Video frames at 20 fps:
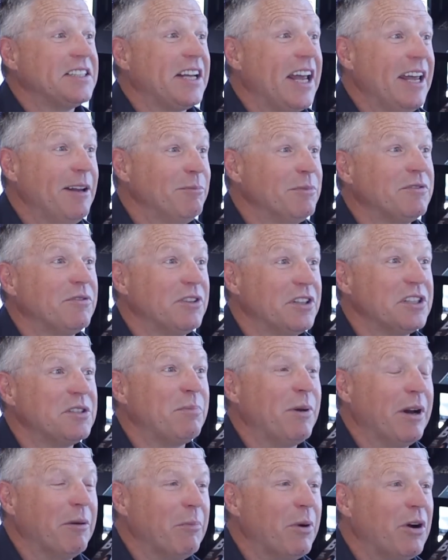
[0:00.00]
games for the
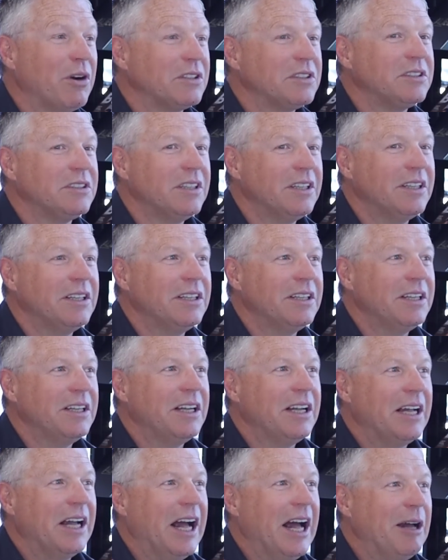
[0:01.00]
Springboks,
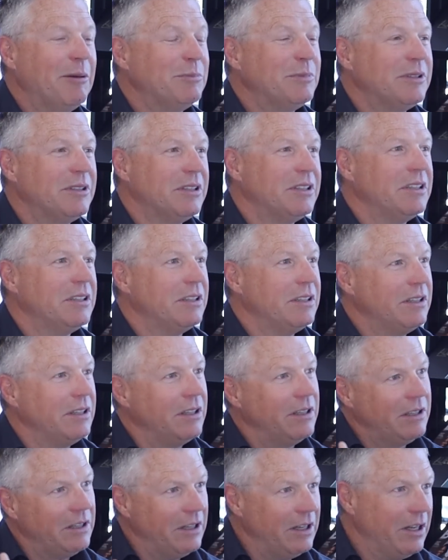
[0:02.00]

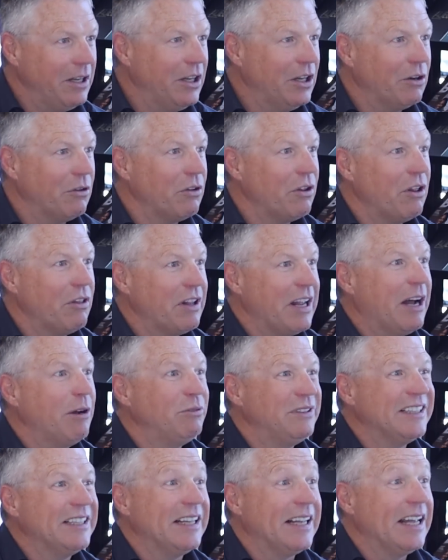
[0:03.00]
the
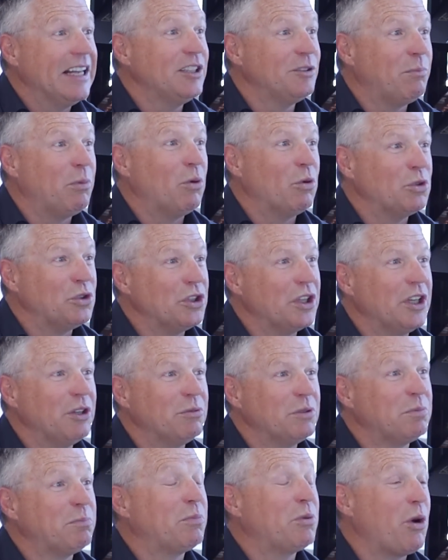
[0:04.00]
outing against Portugal
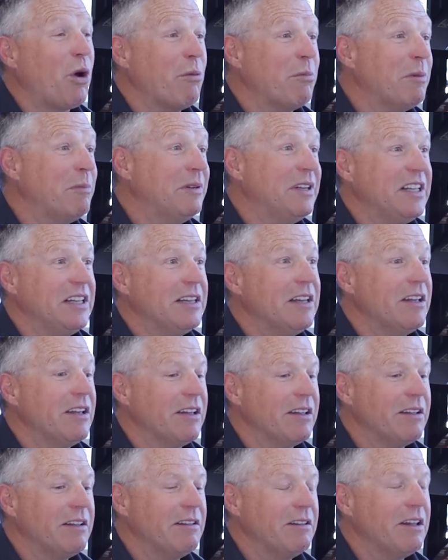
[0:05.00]
was probably
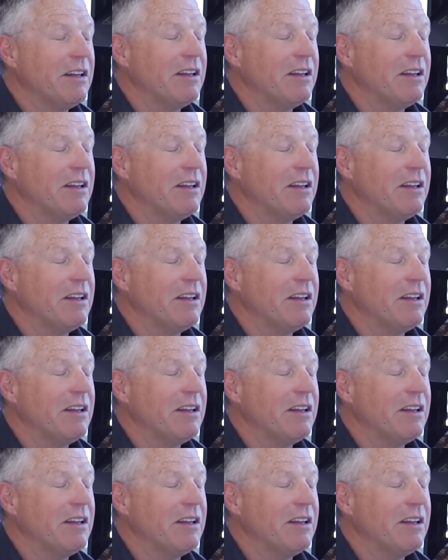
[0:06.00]
the